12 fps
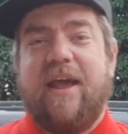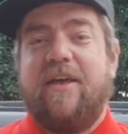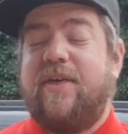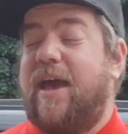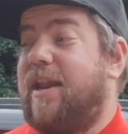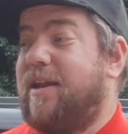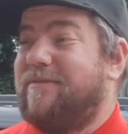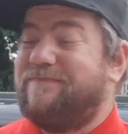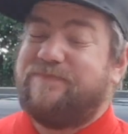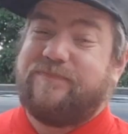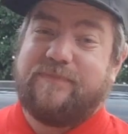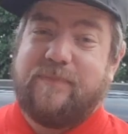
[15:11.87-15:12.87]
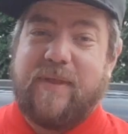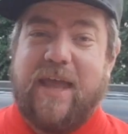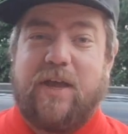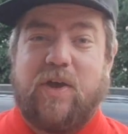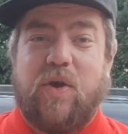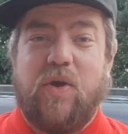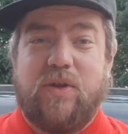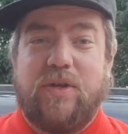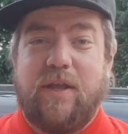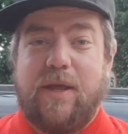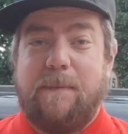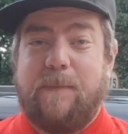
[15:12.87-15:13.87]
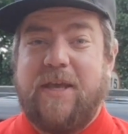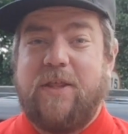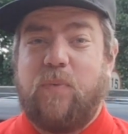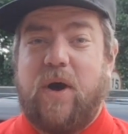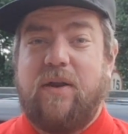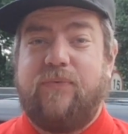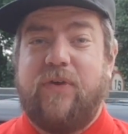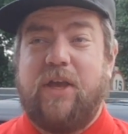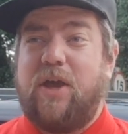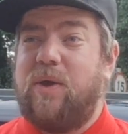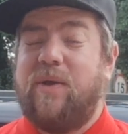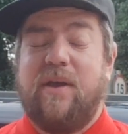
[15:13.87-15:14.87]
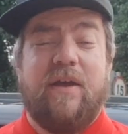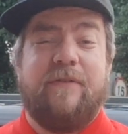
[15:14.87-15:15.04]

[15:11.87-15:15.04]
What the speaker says: then it could be the one for you.